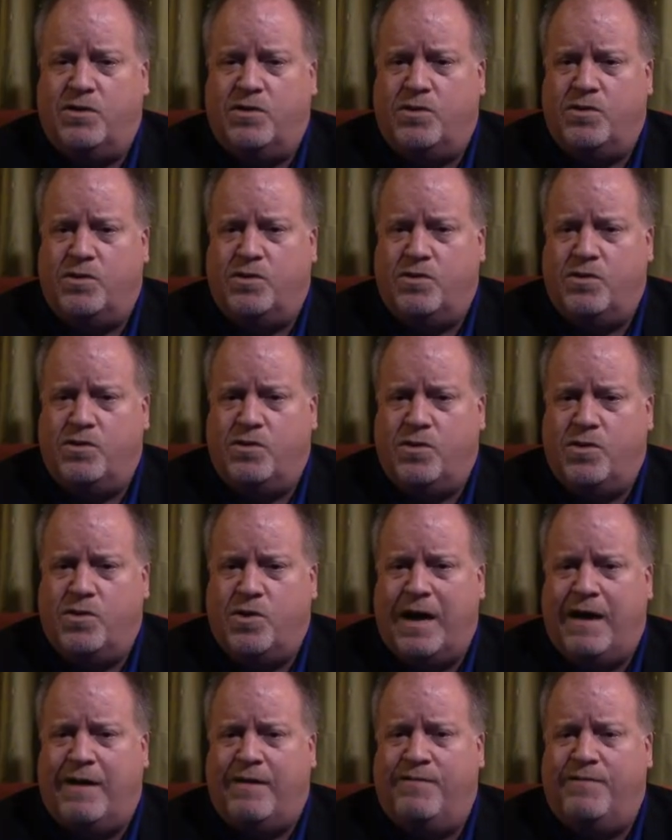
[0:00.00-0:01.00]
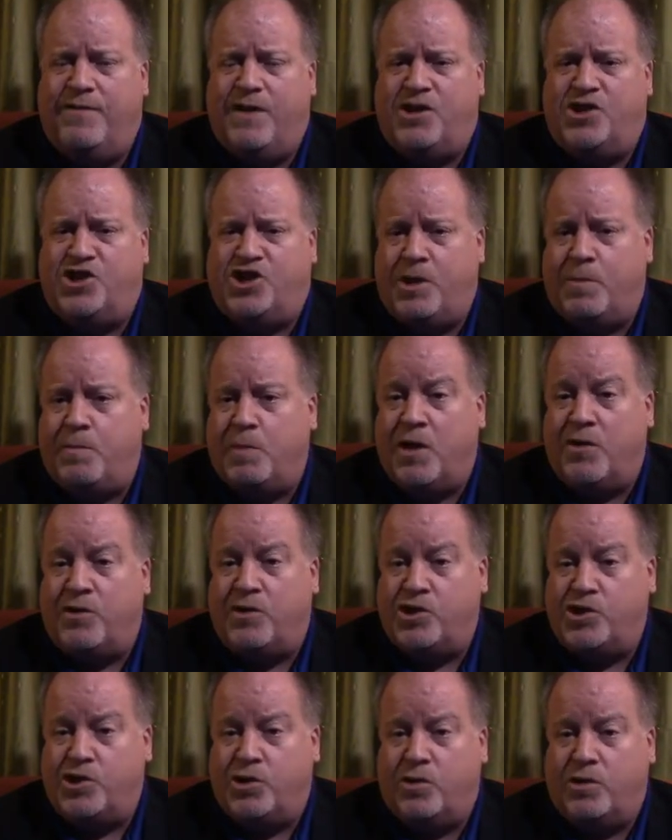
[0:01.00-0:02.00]
who have a chip on
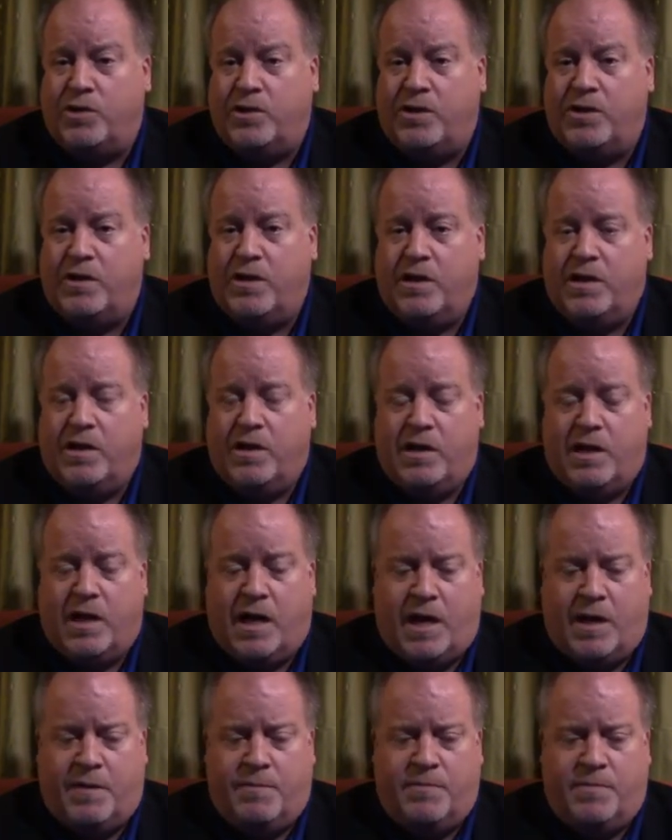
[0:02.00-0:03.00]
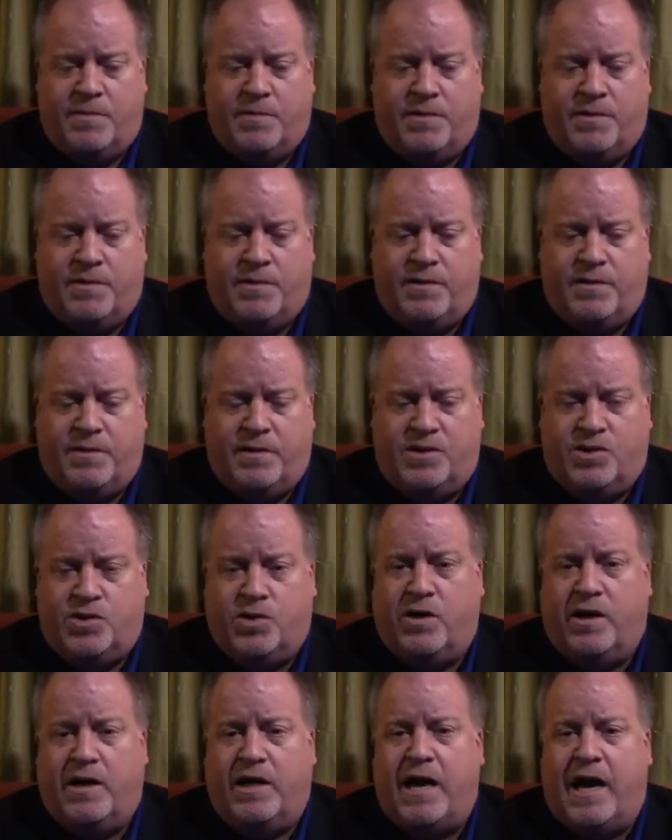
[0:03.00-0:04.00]
their shoulder. The
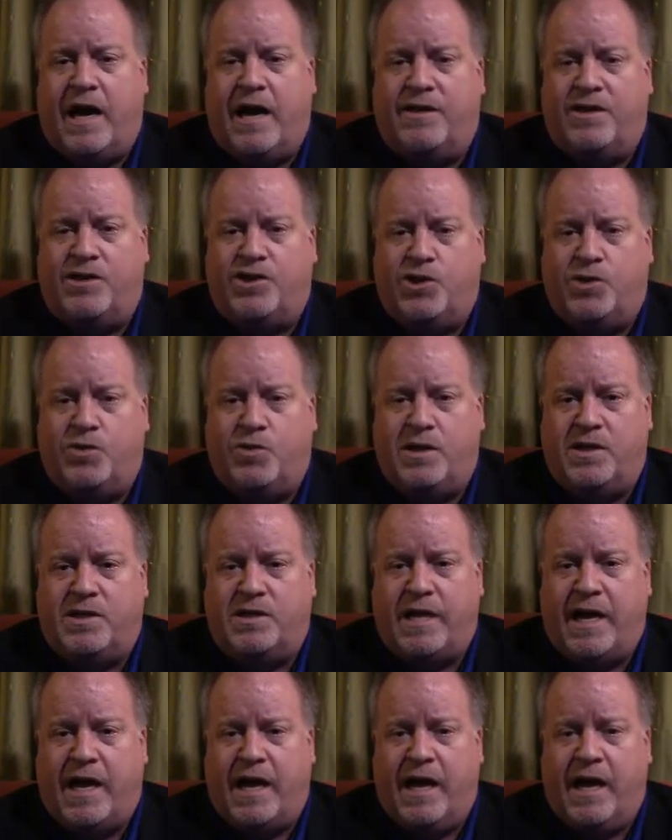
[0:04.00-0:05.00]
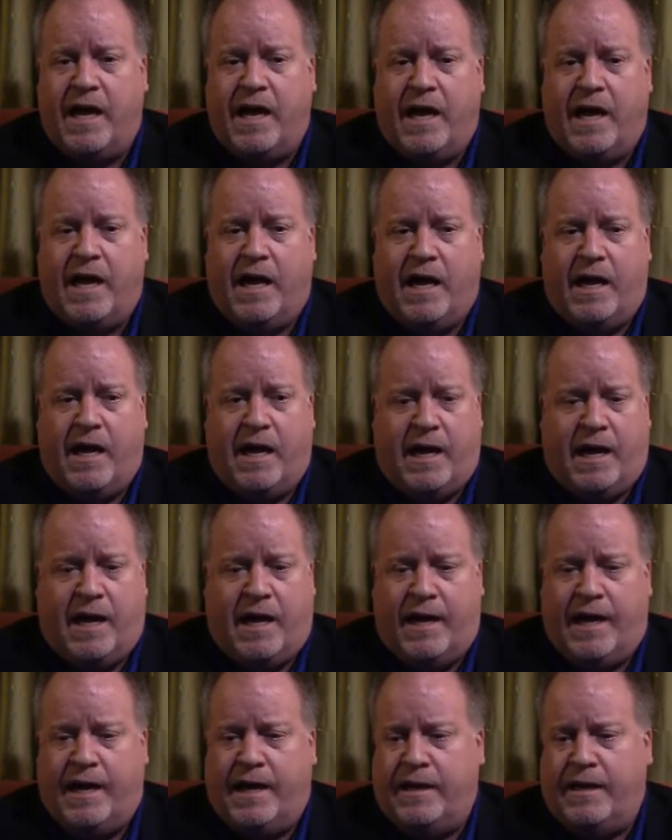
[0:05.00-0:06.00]
sort of guy that you would say,
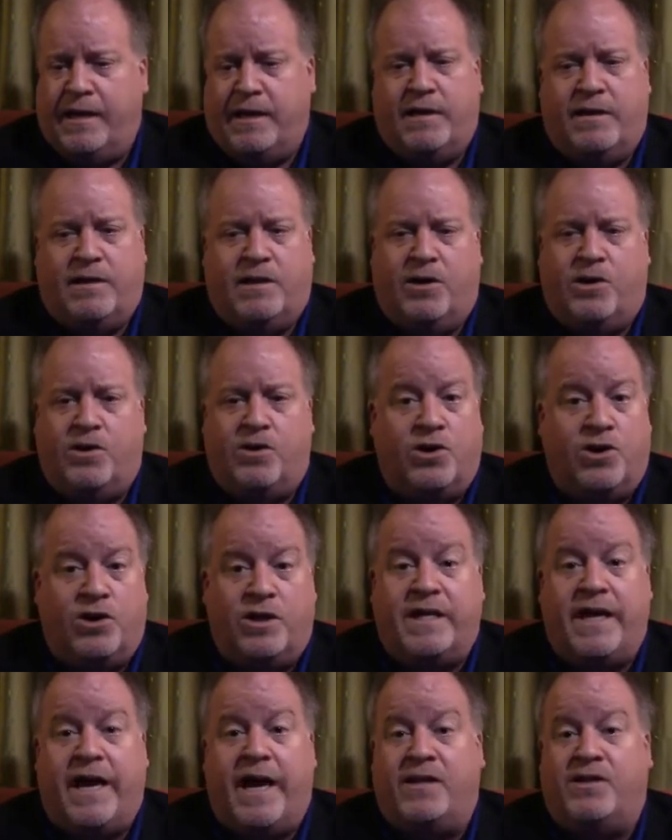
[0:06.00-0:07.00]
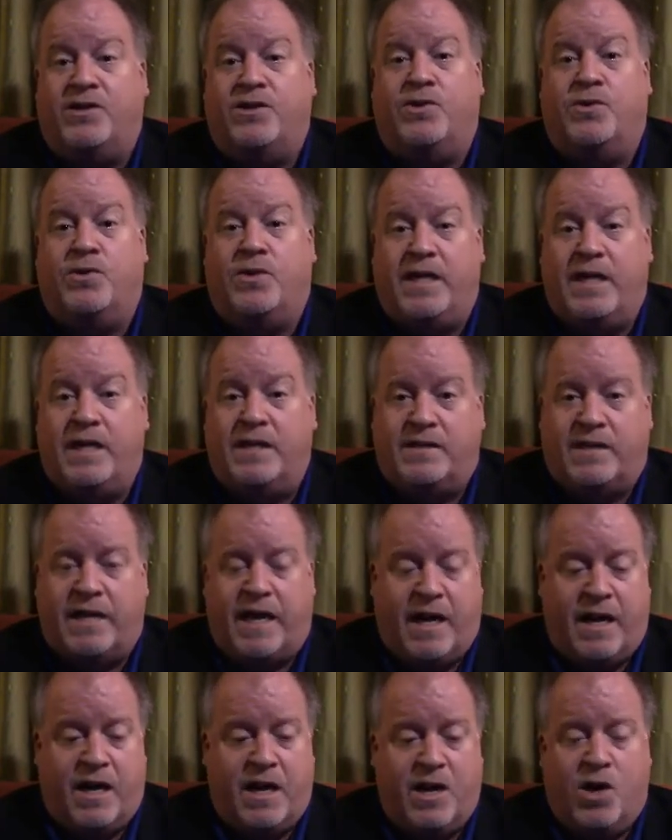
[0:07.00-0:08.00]
good day to, and he'd
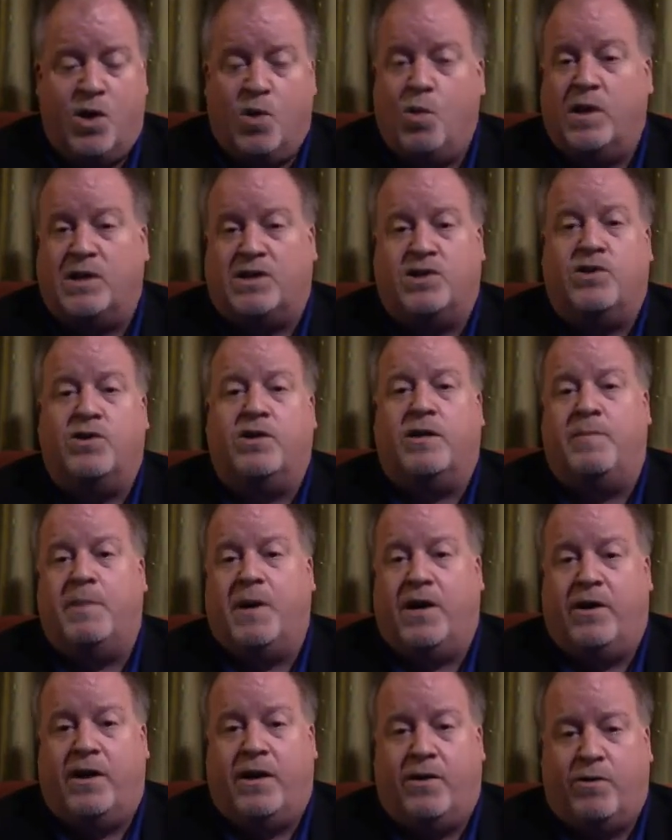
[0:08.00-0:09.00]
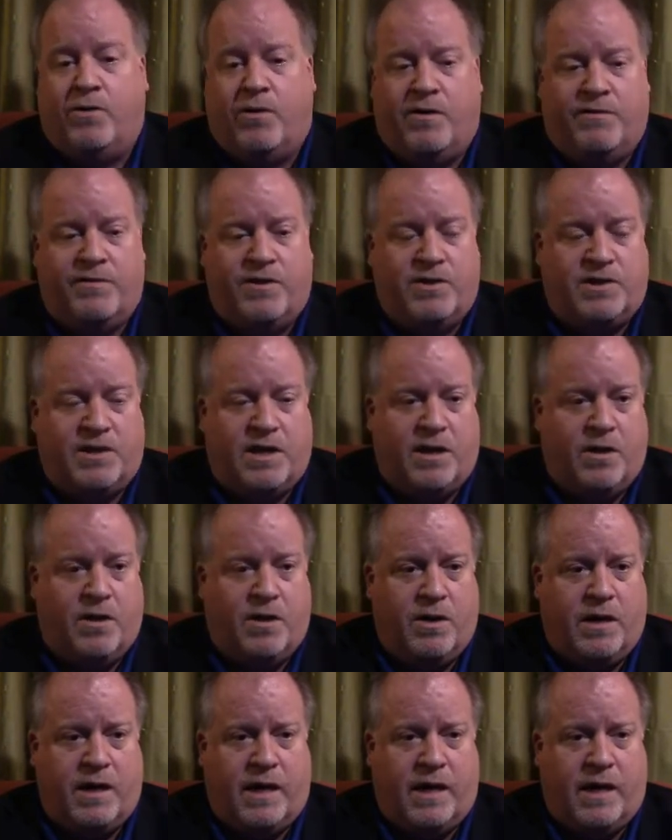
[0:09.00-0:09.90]
say, what's good about it? Or you said,